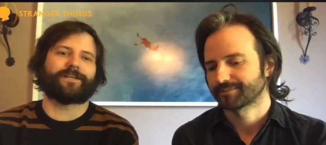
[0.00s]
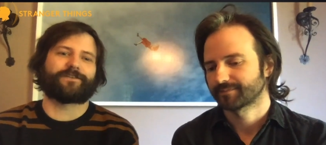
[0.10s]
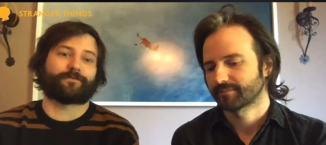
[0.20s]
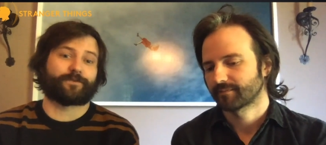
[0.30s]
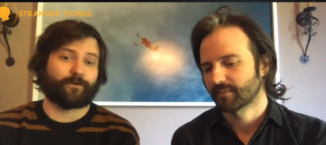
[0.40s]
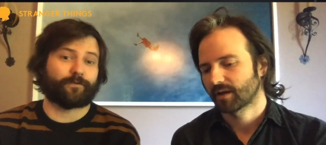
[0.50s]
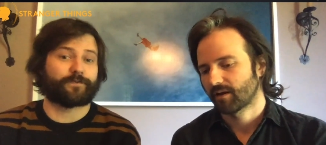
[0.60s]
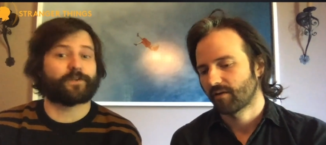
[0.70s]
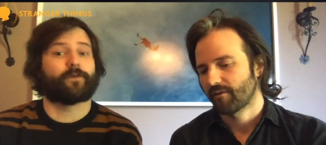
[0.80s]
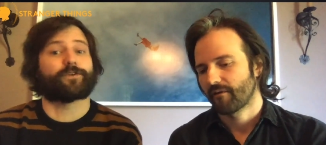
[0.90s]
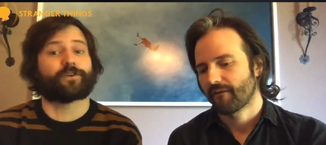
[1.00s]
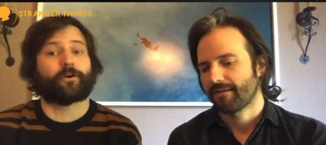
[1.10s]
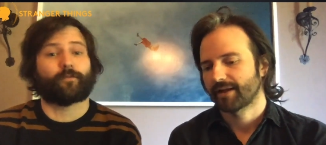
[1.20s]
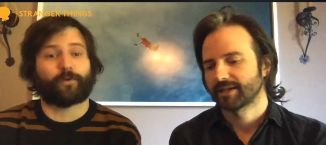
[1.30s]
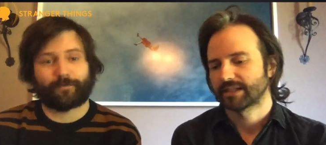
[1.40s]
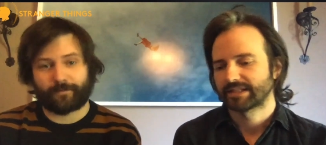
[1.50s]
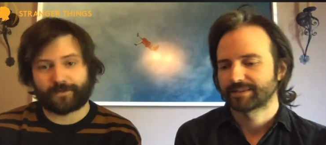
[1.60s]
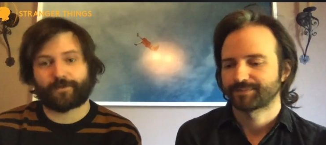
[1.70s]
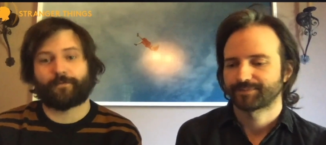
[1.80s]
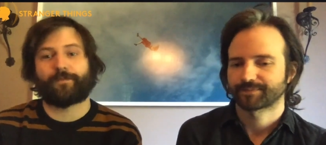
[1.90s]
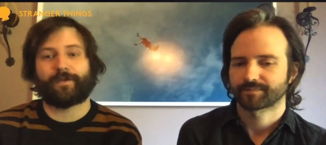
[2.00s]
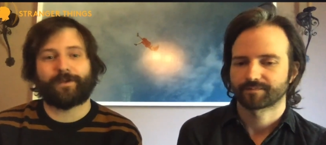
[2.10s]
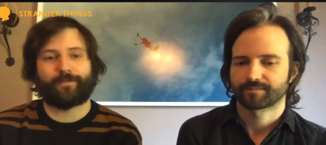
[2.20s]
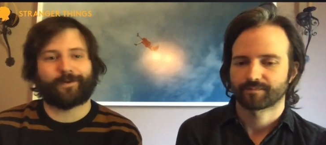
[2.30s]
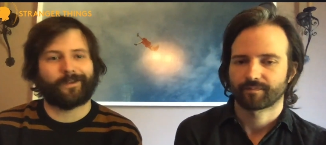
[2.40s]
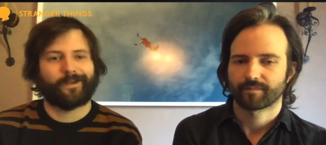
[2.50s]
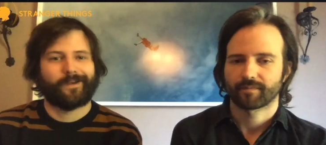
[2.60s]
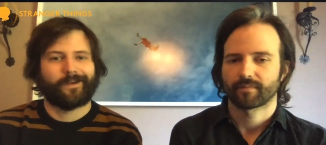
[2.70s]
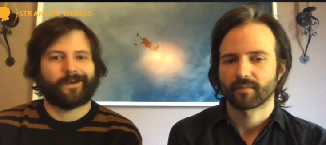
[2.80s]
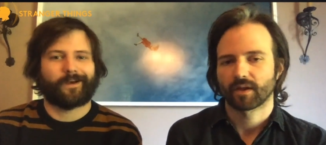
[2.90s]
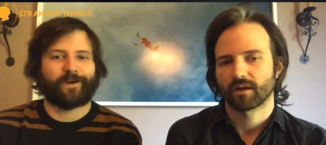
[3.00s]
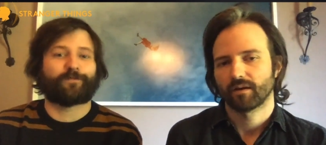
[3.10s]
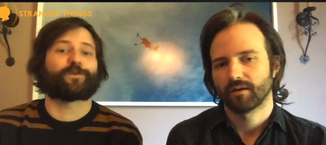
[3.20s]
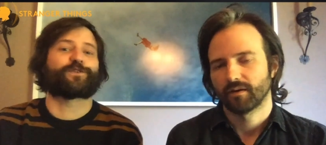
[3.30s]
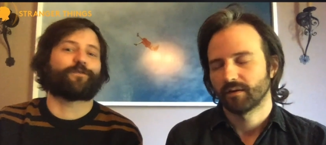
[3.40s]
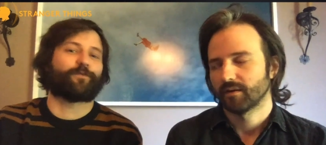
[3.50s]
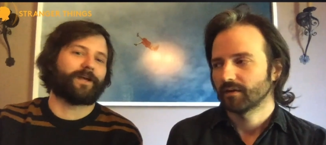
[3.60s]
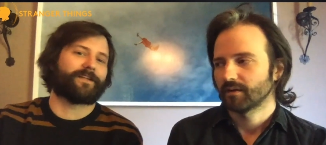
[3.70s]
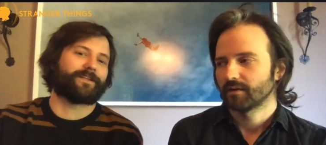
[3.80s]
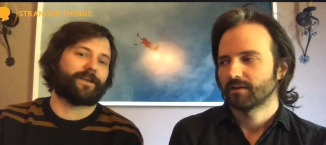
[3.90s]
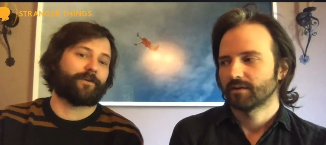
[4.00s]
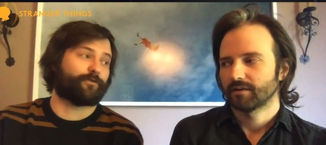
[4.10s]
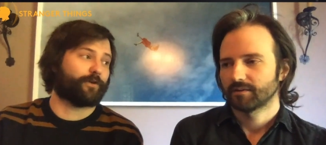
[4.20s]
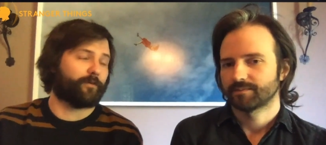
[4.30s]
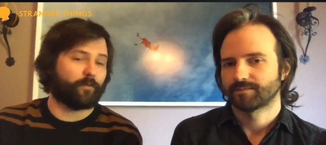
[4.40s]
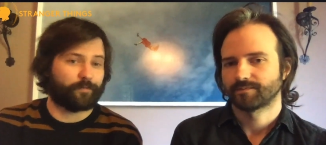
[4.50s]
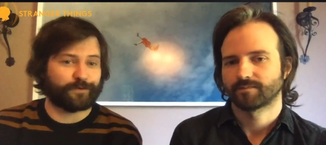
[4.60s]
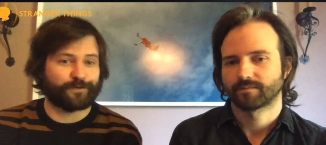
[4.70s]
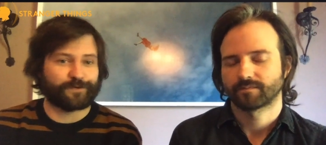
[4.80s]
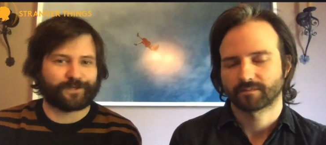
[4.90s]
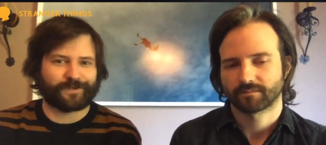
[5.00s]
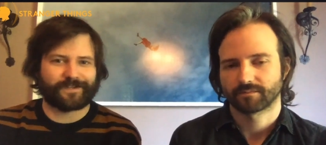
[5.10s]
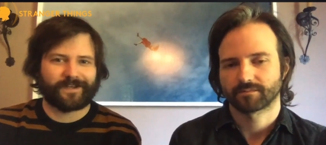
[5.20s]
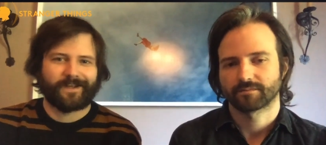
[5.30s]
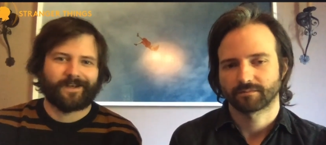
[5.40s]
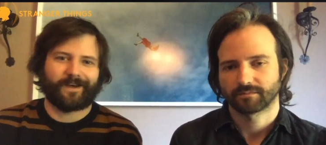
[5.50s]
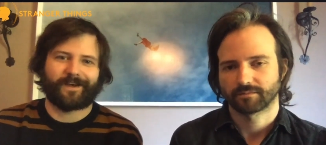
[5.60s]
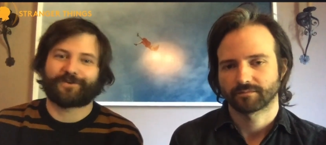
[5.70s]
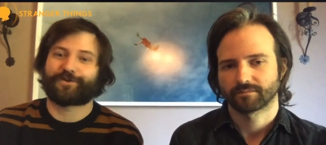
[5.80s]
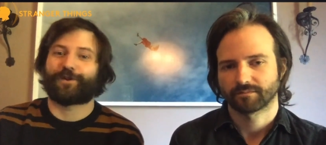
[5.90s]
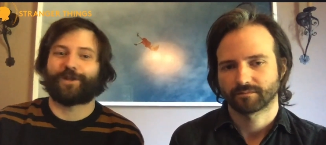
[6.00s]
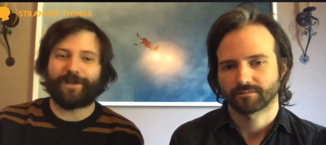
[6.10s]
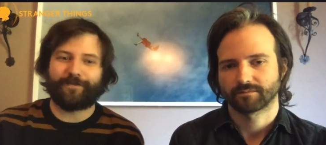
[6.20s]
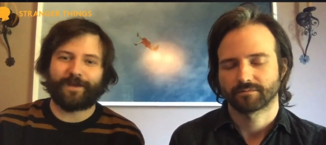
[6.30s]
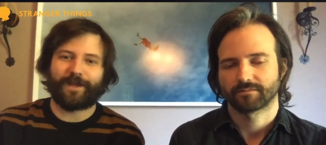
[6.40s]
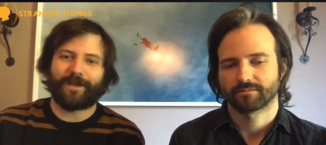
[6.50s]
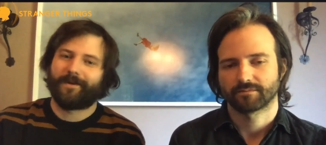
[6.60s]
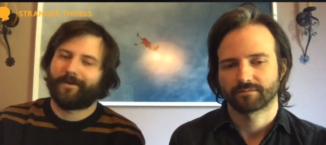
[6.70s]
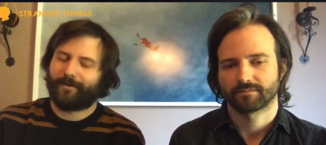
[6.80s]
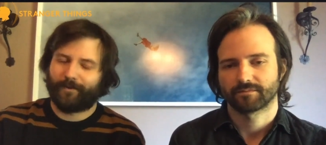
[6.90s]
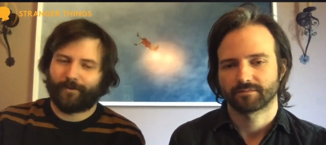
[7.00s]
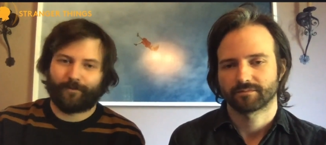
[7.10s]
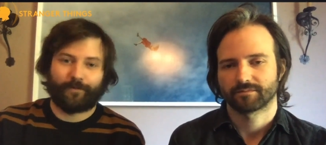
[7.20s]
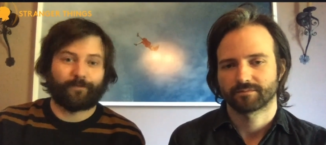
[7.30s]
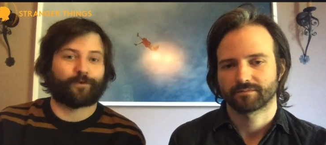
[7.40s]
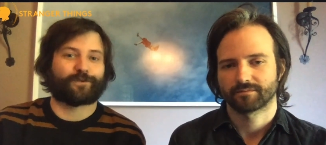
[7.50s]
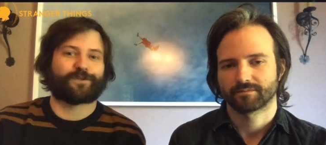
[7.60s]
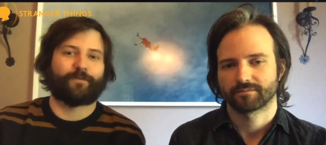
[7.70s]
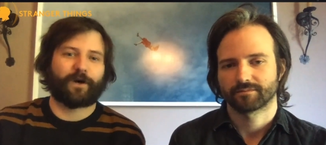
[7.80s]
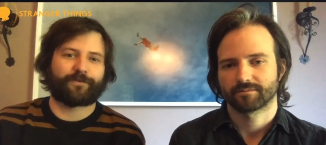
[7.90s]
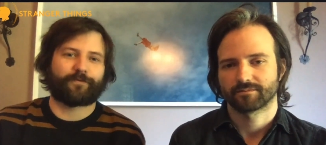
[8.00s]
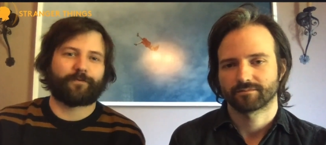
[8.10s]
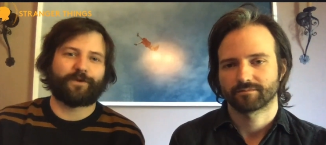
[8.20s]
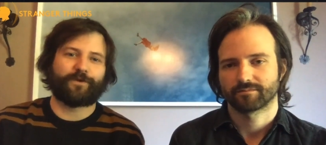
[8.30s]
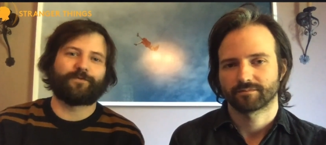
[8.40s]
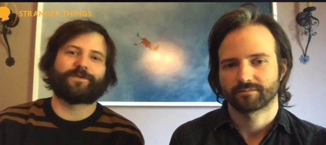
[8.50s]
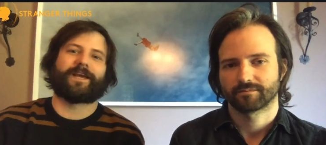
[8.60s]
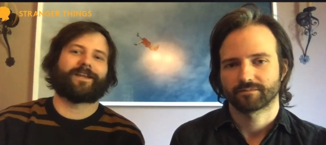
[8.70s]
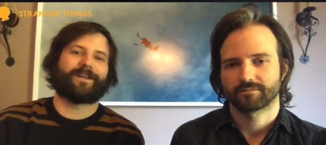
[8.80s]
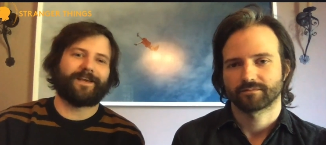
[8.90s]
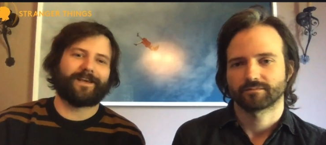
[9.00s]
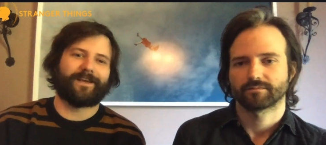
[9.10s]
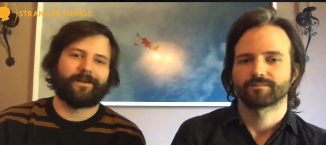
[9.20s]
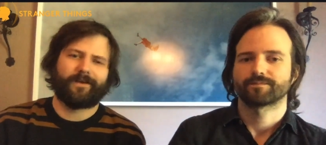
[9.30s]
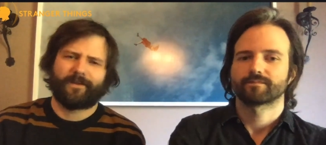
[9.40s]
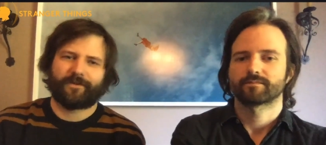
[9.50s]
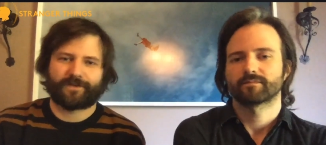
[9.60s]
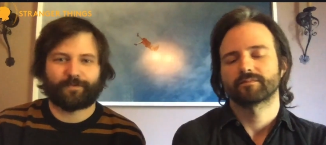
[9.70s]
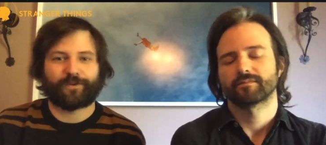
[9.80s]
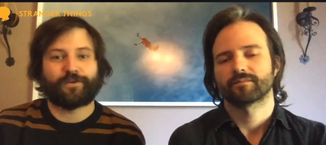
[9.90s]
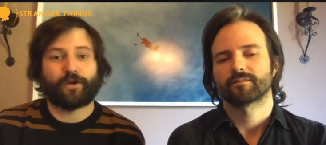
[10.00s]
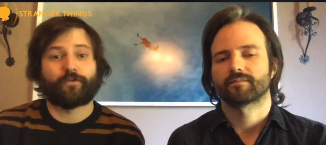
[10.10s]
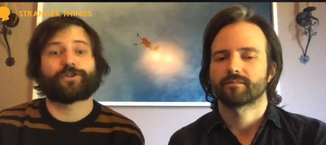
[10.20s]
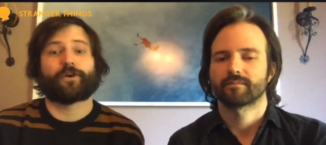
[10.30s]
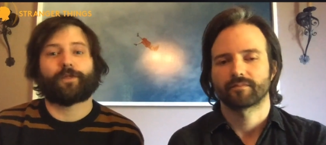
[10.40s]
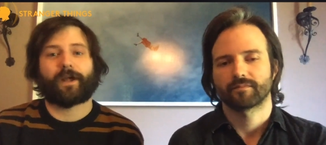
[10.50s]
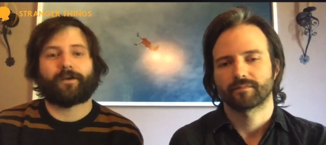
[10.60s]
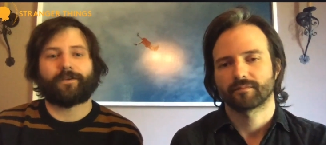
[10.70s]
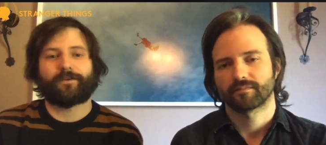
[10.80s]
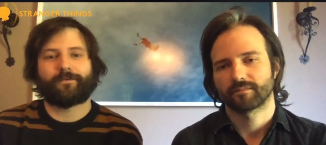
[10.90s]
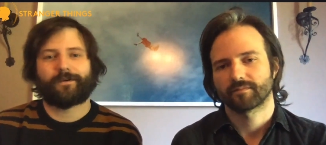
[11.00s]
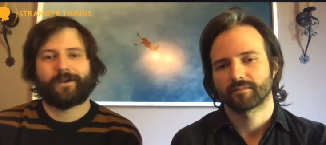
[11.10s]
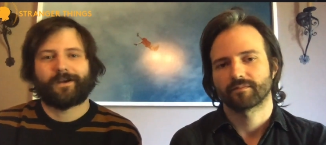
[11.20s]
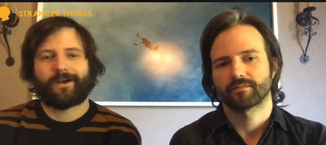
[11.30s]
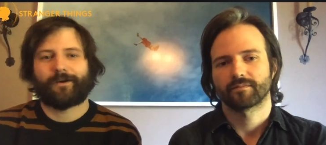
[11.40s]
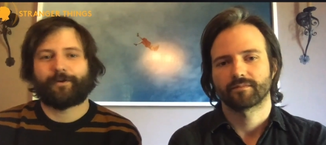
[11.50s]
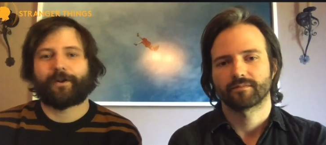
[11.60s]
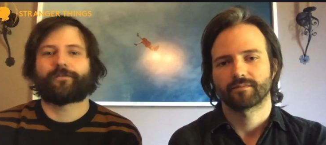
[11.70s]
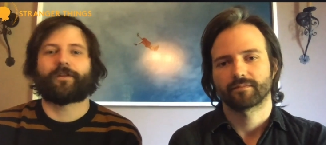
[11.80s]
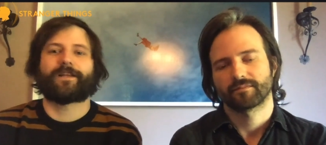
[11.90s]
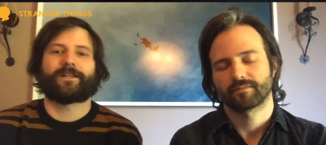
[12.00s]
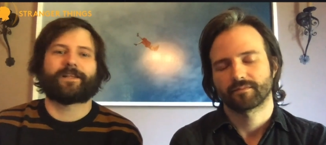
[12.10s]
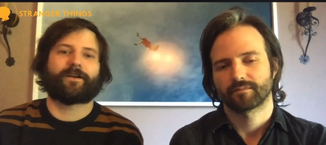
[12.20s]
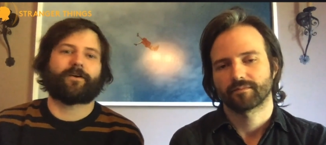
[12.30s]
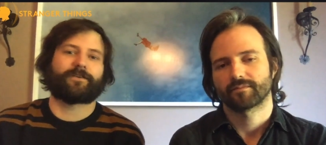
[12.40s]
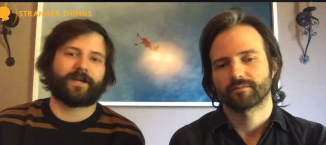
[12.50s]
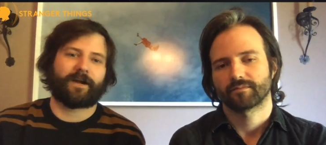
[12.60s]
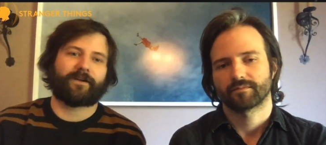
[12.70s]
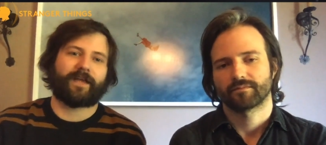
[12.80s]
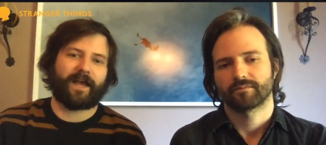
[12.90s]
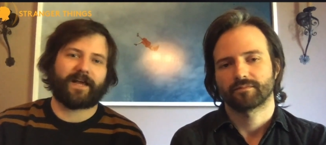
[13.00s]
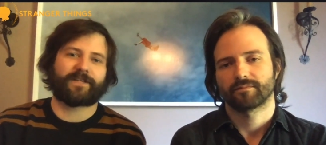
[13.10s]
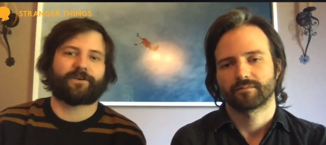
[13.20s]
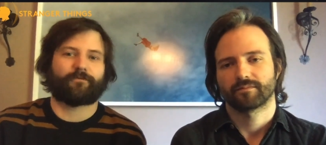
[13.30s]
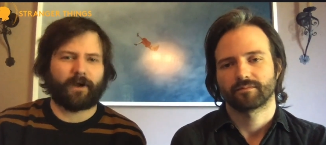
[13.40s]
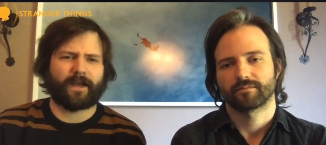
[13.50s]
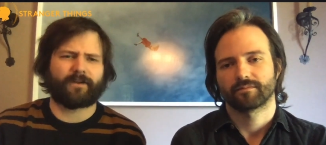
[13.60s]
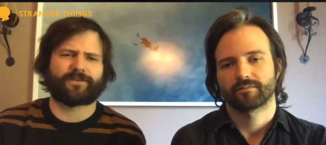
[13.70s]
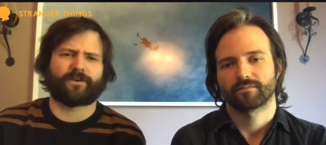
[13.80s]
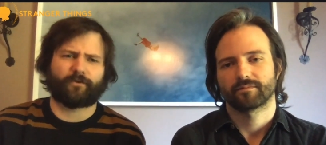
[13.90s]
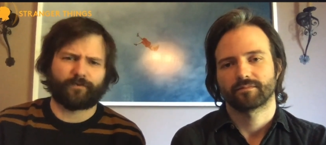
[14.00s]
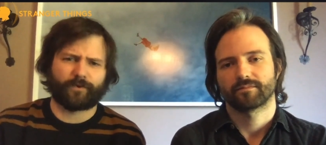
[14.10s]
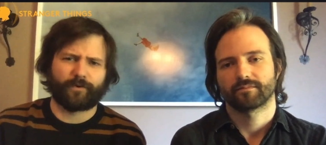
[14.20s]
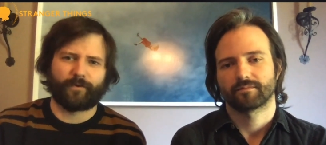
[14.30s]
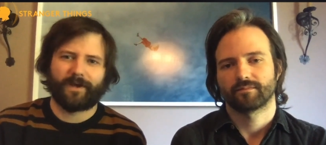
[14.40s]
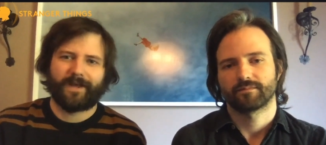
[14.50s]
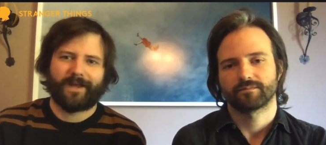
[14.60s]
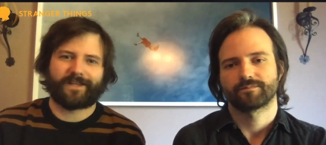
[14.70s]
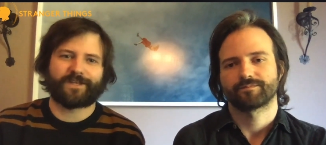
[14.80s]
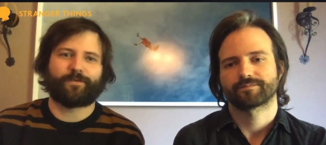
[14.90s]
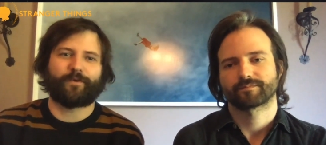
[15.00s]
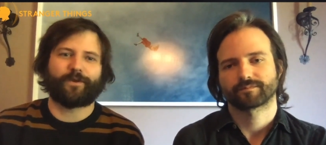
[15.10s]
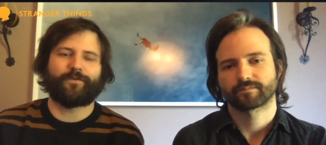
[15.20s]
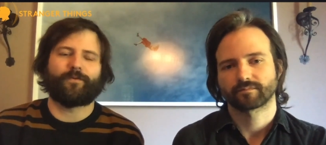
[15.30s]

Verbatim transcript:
Speaker 1: is the result of so much hard work from so many people. Uh, first off, we'd like to thank our incredible producers, uh, Shawn Levy. We've learned so much from you, Dan and Iain. There's simply no show without you. Uh, we'd also like to thank our entire cast, our writers, and our crew. At this point, you